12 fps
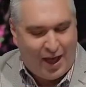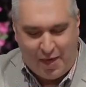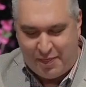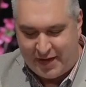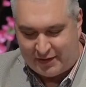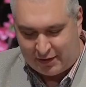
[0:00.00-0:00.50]

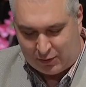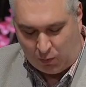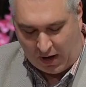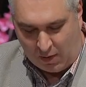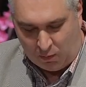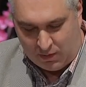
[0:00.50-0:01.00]
this is
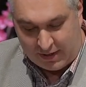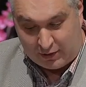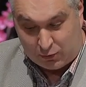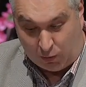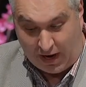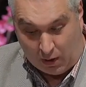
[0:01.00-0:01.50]
what I
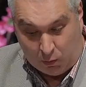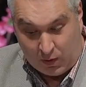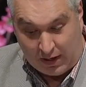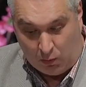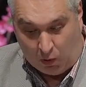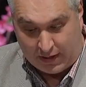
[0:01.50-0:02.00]

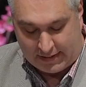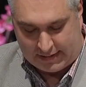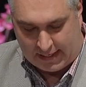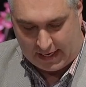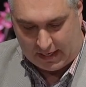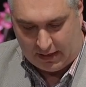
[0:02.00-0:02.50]
really want to
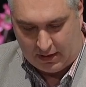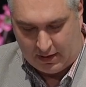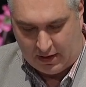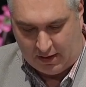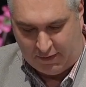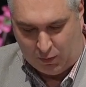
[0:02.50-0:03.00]
say,
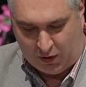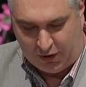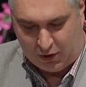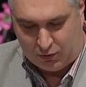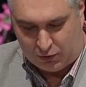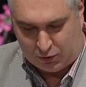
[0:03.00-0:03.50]
if you want to
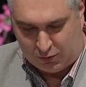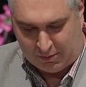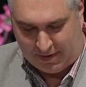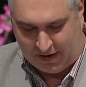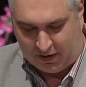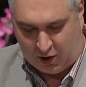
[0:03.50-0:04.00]
know the truth
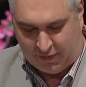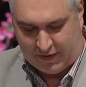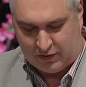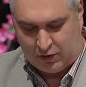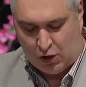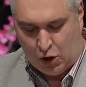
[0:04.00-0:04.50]
about it, on
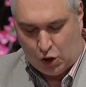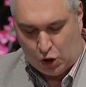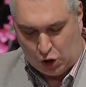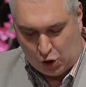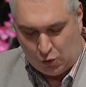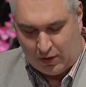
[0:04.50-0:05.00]
this
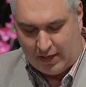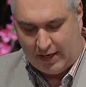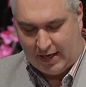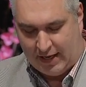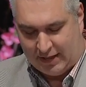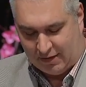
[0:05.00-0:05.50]

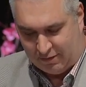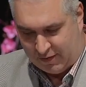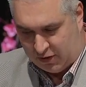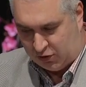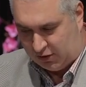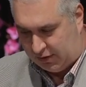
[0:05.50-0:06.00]
unity and
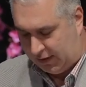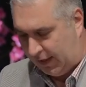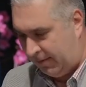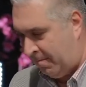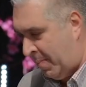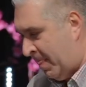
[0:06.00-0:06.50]
division thing.